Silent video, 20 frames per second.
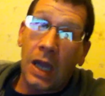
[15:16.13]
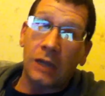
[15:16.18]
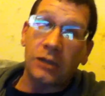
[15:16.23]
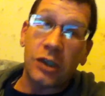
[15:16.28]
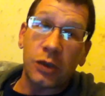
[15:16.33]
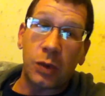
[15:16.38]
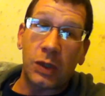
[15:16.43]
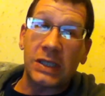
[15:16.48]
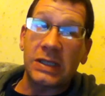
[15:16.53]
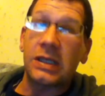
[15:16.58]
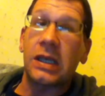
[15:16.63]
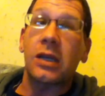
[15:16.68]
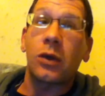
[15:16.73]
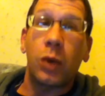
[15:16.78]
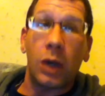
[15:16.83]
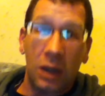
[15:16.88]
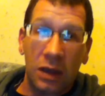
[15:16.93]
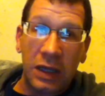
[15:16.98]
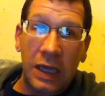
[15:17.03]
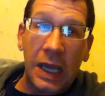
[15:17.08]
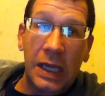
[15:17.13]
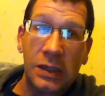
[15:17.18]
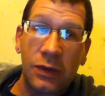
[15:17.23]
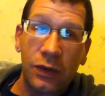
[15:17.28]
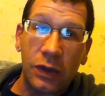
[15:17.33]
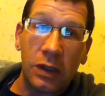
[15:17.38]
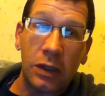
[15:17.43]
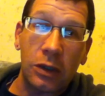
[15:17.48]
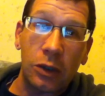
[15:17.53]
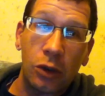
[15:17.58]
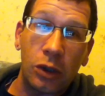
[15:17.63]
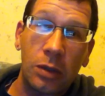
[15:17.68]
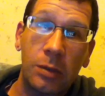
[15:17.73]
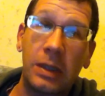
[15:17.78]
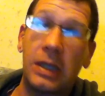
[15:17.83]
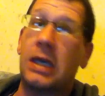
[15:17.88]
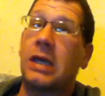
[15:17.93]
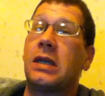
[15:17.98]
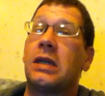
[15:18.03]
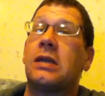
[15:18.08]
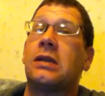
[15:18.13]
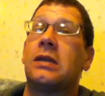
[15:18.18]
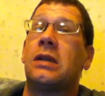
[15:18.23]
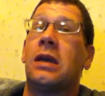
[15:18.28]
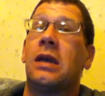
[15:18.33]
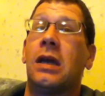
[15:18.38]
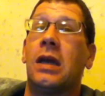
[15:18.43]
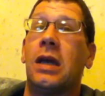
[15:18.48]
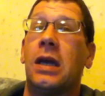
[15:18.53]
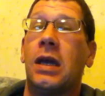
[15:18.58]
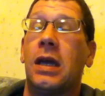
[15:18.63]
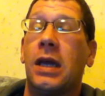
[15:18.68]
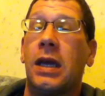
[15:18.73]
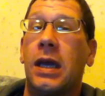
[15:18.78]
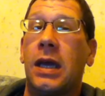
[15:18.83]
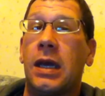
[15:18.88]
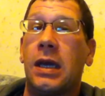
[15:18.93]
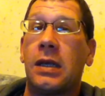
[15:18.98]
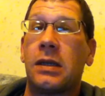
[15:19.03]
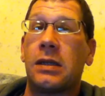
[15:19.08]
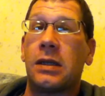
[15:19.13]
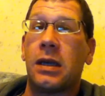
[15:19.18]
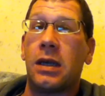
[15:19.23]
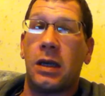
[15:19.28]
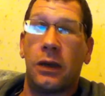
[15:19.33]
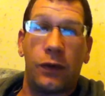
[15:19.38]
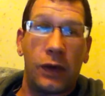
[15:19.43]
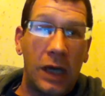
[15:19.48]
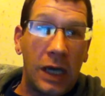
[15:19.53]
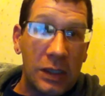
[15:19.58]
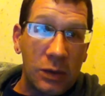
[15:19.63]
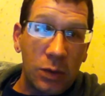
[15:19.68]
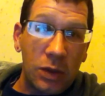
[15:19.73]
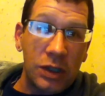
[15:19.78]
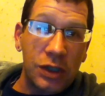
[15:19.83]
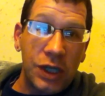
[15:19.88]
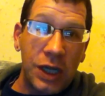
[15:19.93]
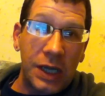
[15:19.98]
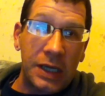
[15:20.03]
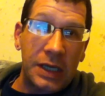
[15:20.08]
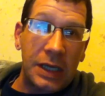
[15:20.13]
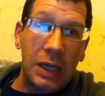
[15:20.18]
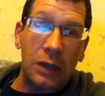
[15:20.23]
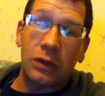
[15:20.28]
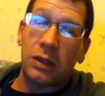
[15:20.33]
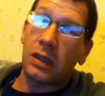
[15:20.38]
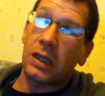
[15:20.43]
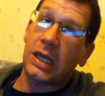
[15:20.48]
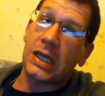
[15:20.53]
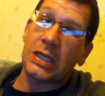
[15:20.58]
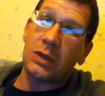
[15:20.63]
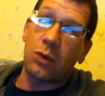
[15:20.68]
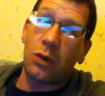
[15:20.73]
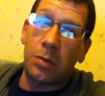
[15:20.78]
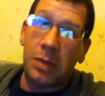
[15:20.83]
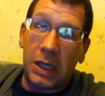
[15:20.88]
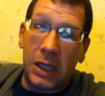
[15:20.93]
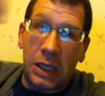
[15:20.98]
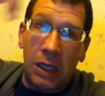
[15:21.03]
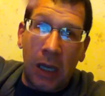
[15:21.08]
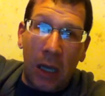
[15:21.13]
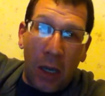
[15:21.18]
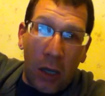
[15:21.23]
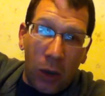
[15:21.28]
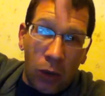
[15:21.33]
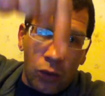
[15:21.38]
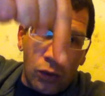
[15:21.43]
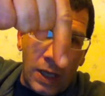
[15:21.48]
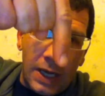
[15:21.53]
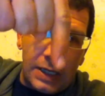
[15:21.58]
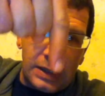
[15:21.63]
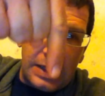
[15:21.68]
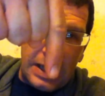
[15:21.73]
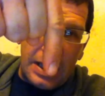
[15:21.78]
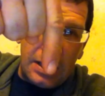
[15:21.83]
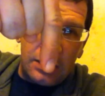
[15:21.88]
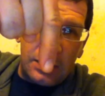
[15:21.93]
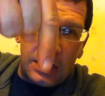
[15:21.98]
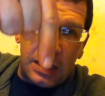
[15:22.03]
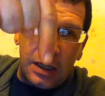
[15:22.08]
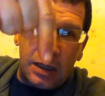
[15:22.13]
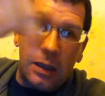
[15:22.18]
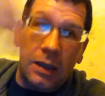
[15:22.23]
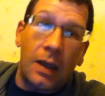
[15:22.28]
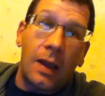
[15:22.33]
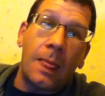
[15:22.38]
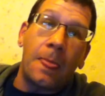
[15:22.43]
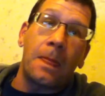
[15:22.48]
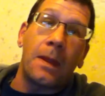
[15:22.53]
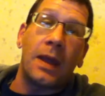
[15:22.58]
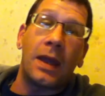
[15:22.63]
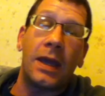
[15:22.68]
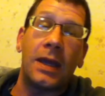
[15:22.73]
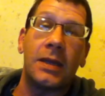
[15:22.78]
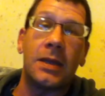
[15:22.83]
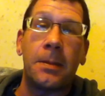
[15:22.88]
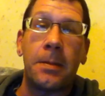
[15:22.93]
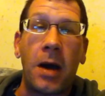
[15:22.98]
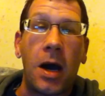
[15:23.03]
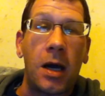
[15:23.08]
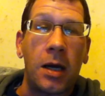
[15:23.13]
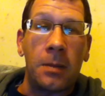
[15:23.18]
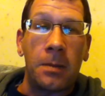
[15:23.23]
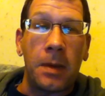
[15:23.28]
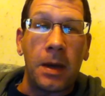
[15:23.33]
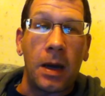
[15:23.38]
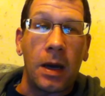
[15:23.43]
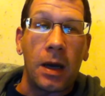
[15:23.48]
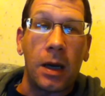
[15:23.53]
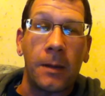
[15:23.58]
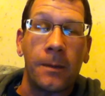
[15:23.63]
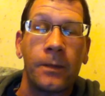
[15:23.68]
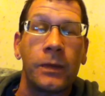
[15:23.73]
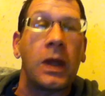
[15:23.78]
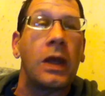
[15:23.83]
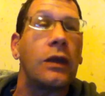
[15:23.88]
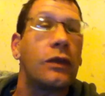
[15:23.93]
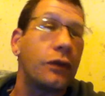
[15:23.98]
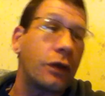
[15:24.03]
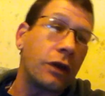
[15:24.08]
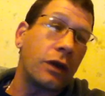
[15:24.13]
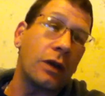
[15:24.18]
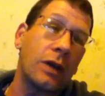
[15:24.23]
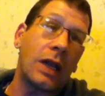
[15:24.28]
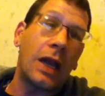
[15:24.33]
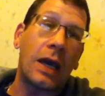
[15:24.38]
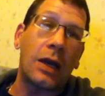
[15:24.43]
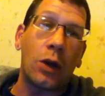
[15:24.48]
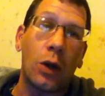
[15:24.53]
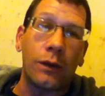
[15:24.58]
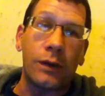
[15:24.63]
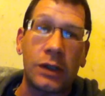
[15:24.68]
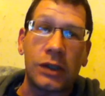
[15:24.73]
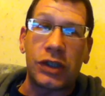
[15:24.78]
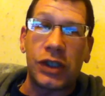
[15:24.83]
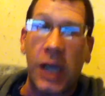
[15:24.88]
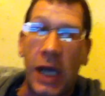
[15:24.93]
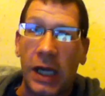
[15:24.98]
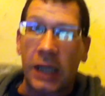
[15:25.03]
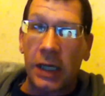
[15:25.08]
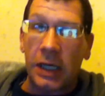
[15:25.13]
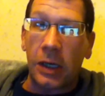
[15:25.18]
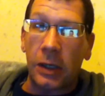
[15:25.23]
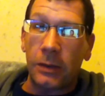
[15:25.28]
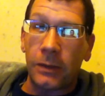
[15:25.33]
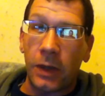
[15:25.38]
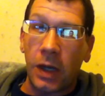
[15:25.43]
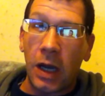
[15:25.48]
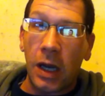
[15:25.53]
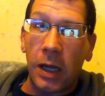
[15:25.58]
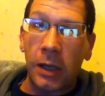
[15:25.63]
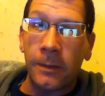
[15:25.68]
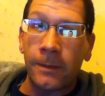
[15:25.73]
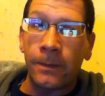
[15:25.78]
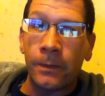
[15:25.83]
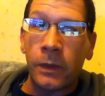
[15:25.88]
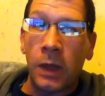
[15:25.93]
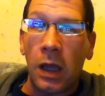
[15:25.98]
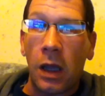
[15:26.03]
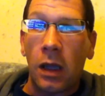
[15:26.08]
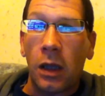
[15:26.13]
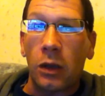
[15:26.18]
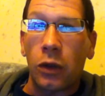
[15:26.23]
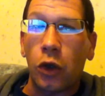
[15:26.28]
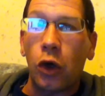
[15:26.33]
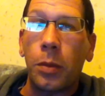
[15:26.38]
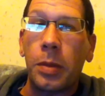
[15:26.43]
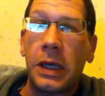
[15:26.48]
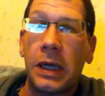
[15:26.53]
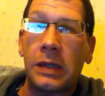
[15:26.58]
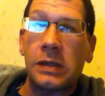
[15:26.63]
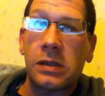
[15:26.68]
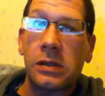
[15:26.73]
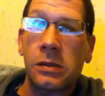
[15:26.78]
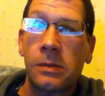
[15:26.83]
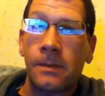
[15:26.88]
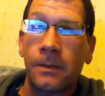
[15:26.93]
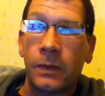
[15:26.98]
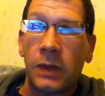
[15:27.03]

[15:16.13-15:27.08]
just want to say a quick thanks for including me in it. And uh, if you guys want to check it out, the links will be right down there in the bottom bar, so you can head over and check it out. Alright? Cool beans.